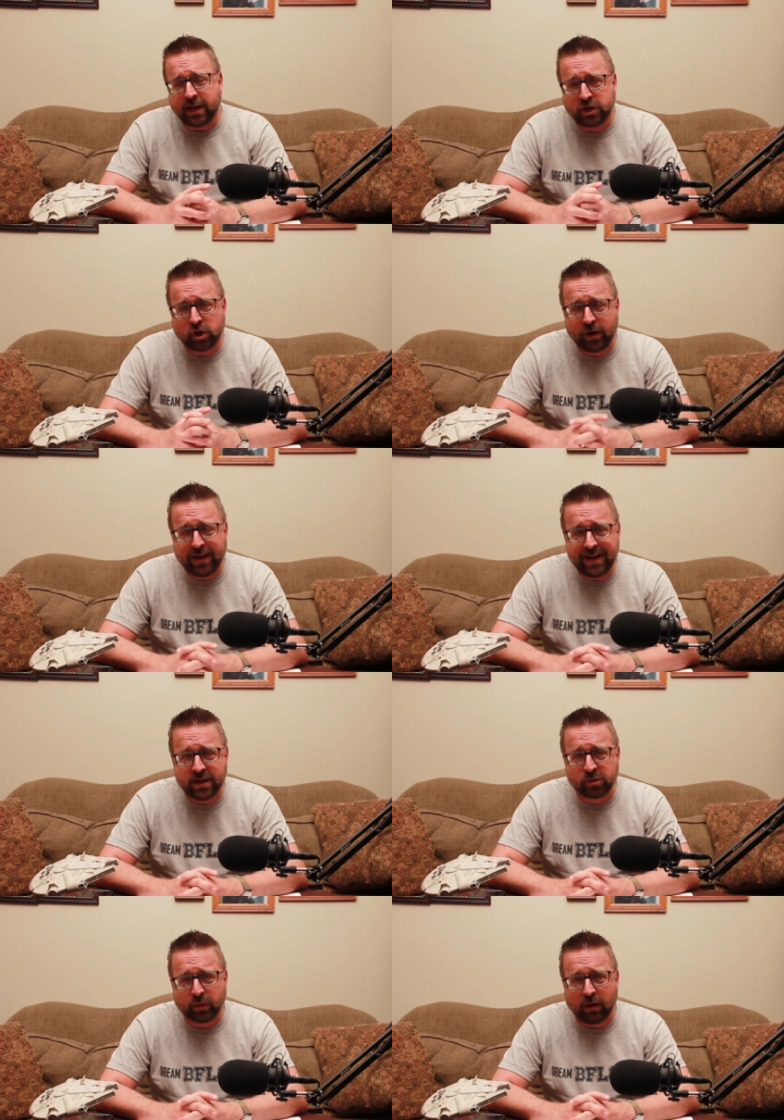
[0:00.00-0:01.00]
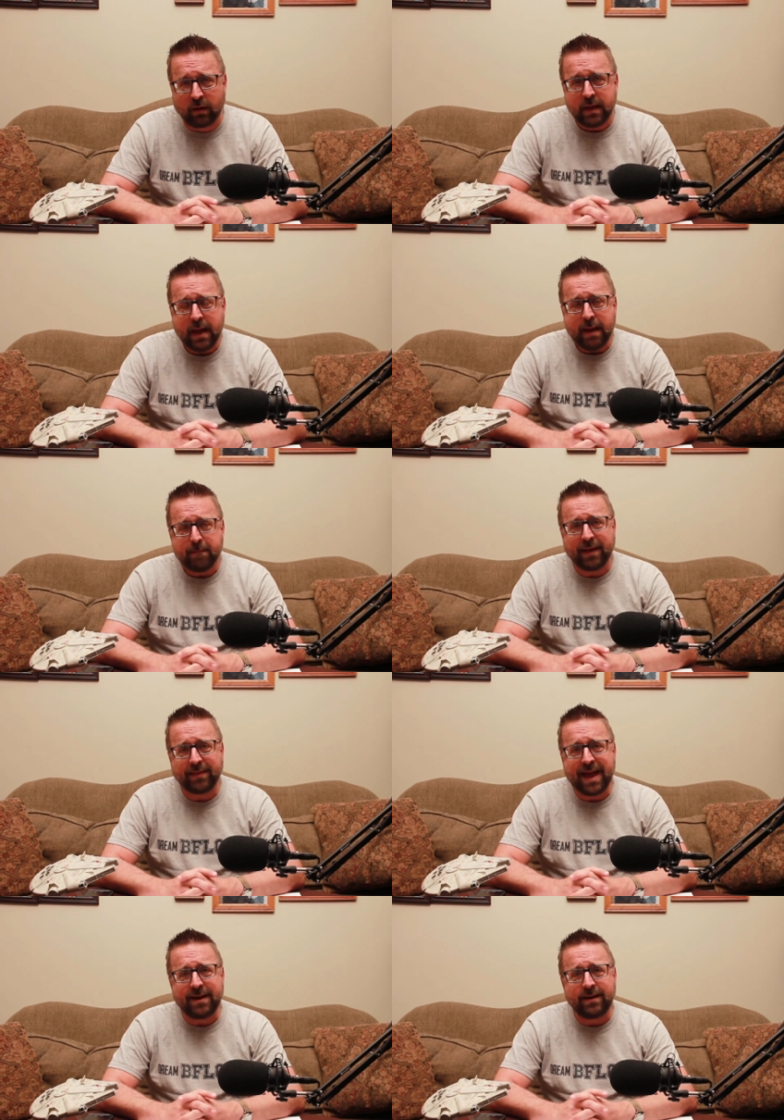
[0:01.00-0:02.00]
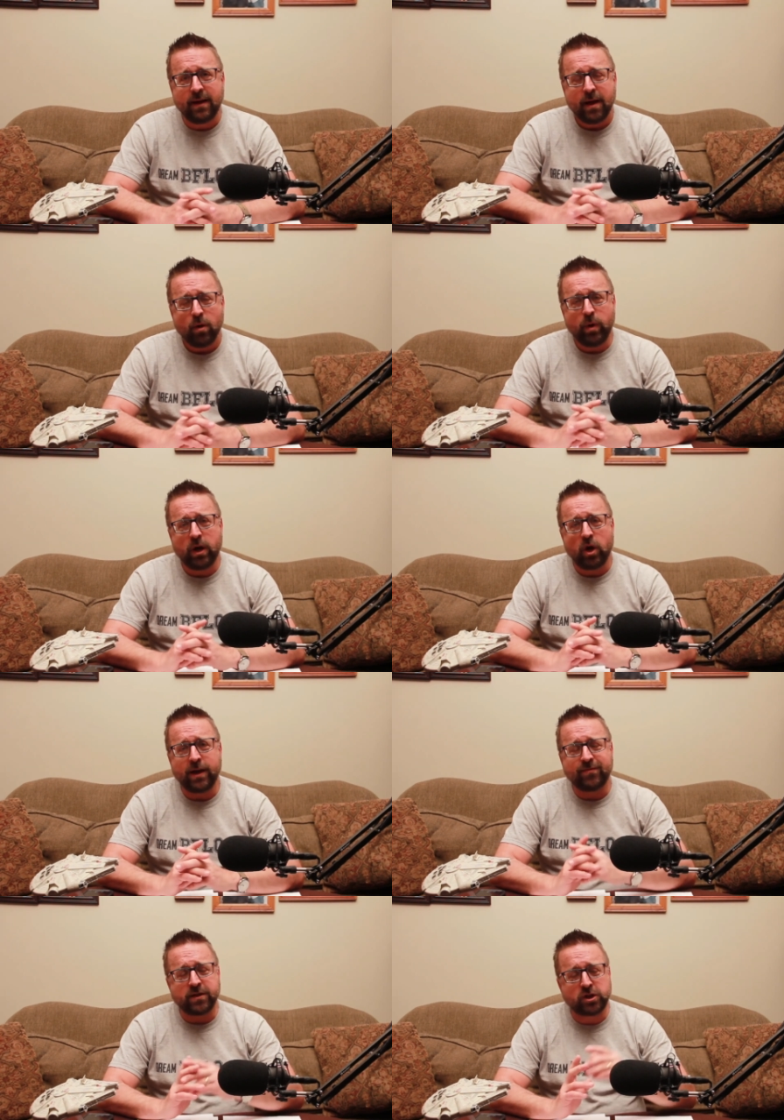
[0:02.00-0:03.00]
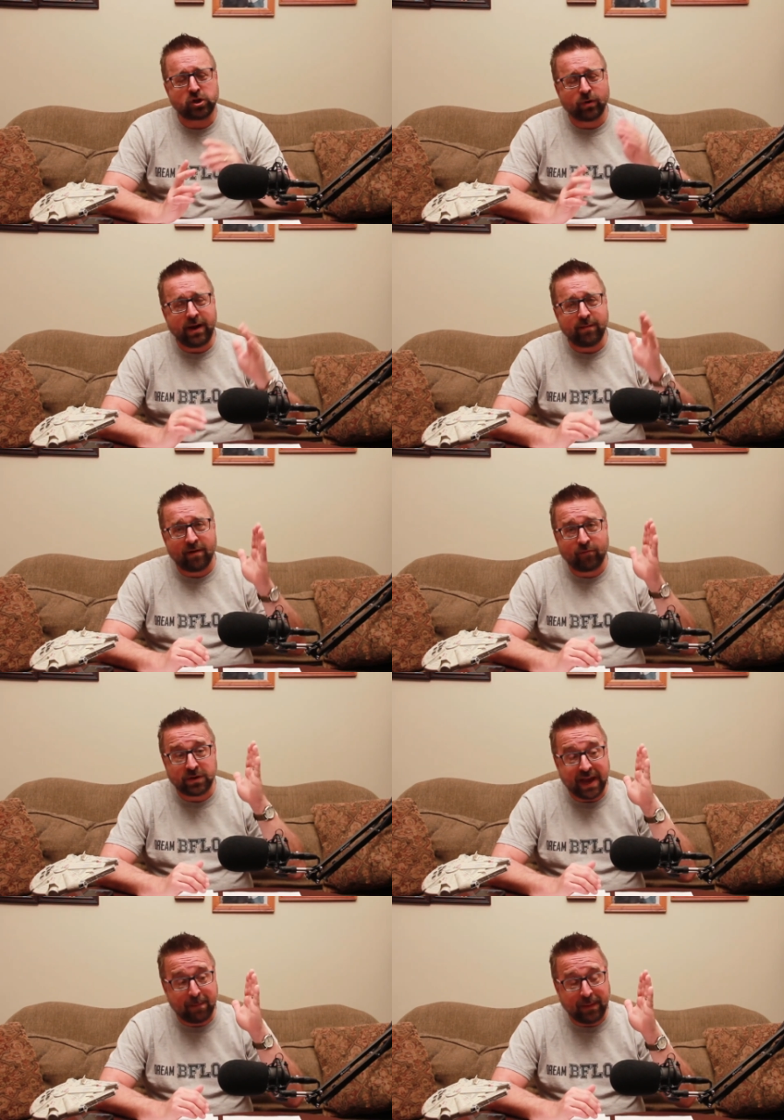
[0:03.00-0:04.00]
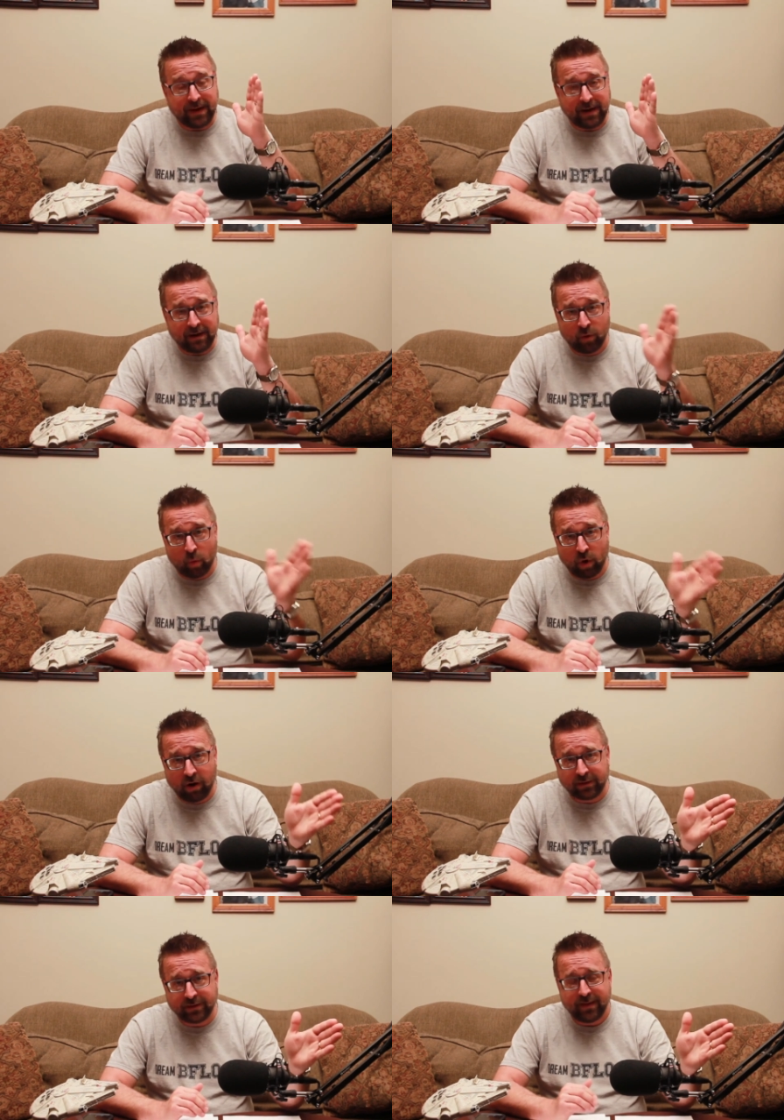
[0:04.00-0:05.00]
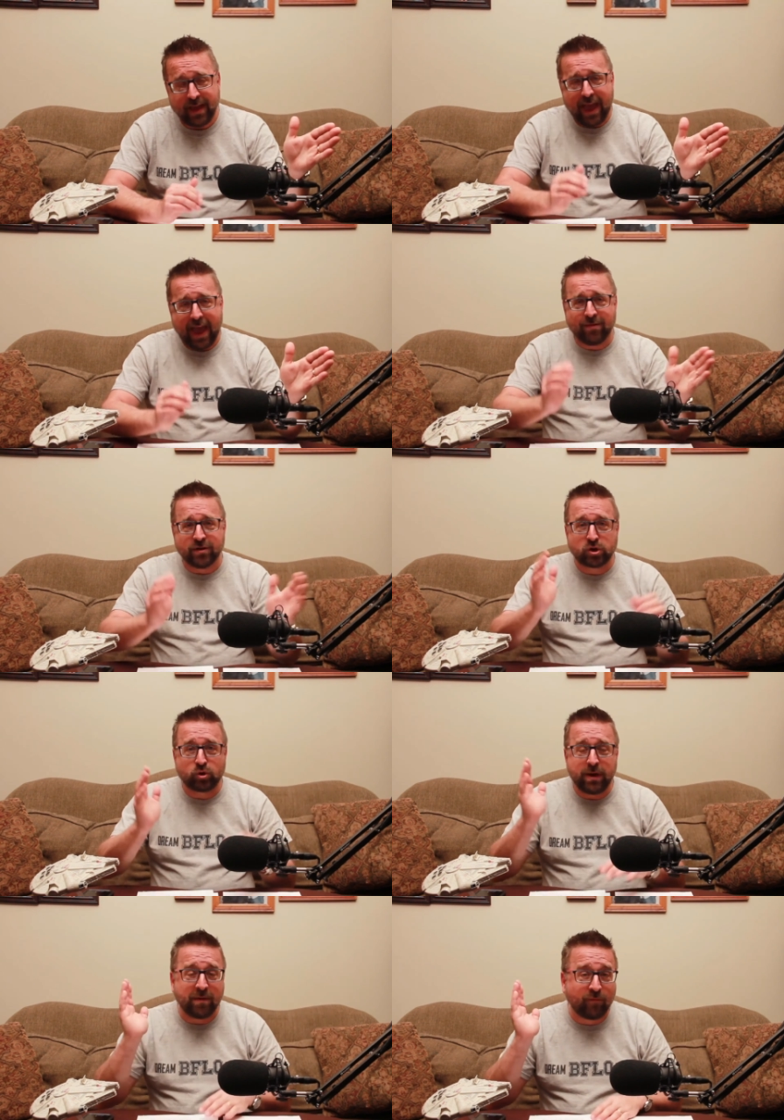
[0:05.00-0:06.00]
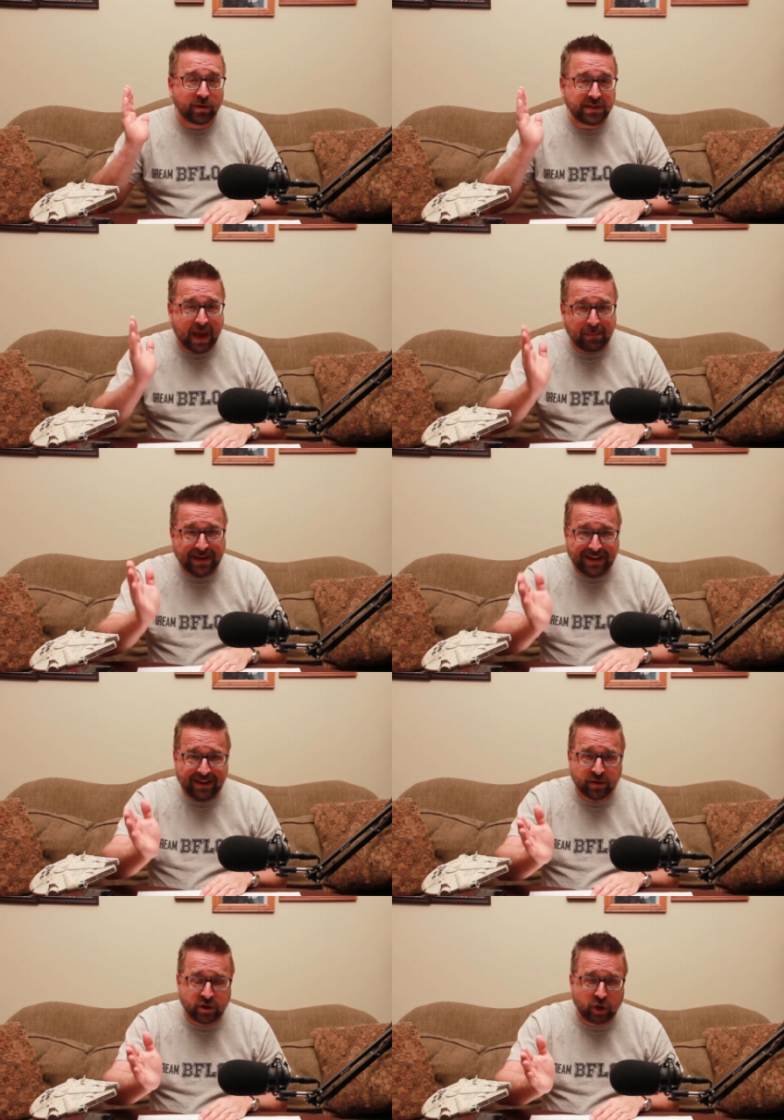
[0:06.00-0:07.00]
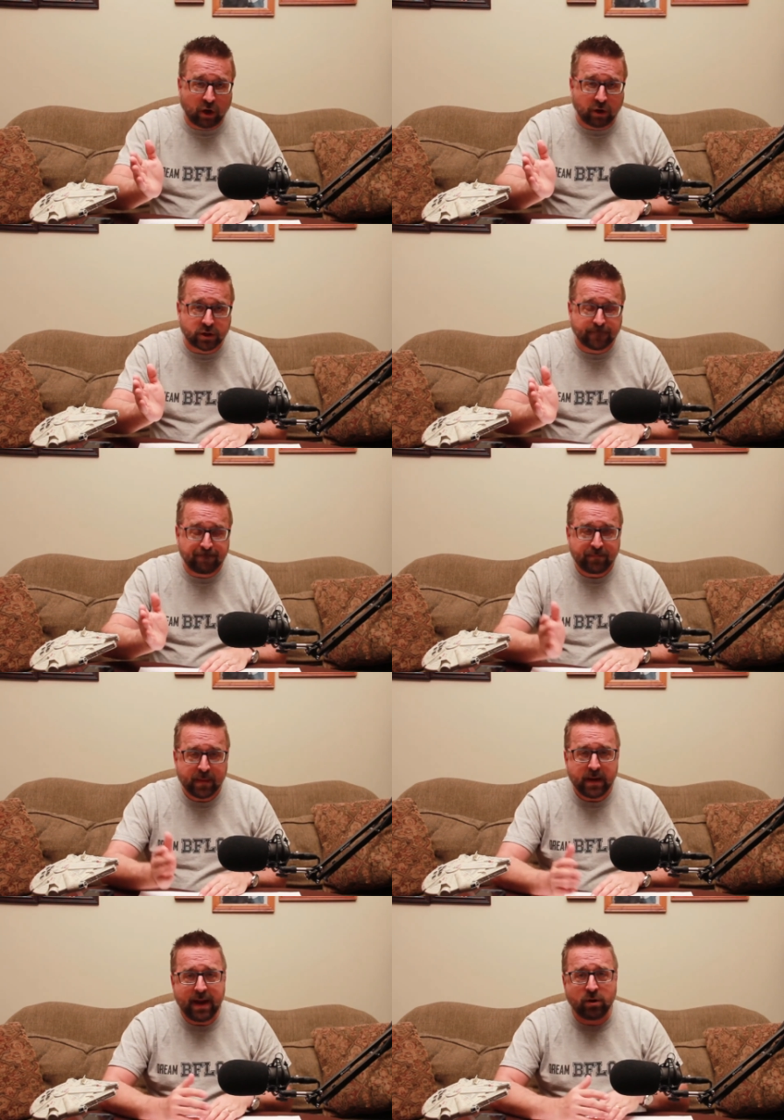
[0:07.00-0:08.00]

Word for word: uh, concerning Israel, but then we look at the stream of what's happening in the world and the stream of what's happening in the church.